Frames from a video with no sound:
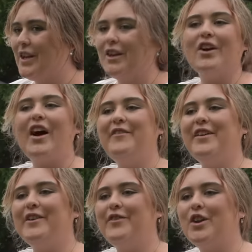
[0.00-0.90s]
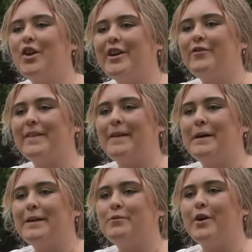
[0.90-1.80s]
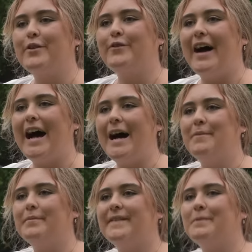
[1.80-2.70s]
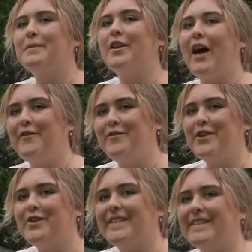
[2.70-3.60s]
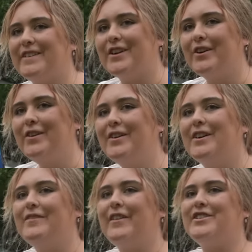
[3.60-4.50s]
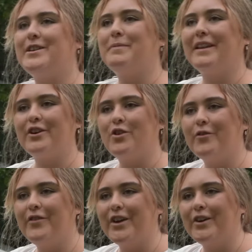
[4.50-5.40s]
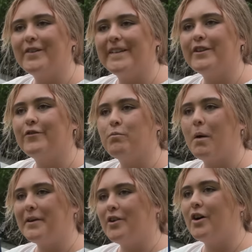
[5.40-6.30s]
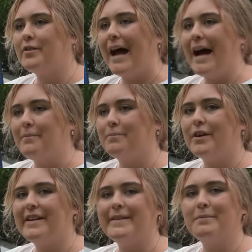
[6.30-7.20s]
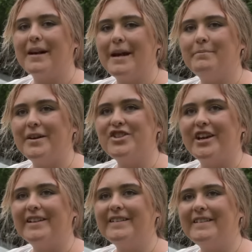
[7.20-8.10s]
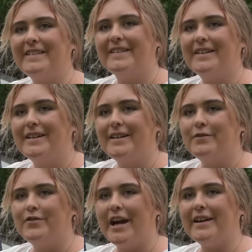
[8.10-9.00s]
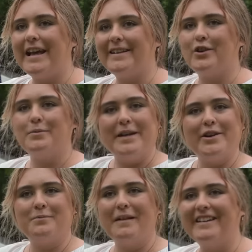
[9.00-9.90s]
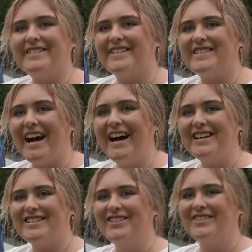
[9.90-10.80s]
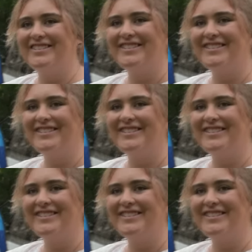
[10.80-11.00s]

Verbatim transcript: Look, I think if you're looking for someone with similar life views as you, they share political views, and you've probably got pretty similar ambitions, Young Nats could be a good place to start. I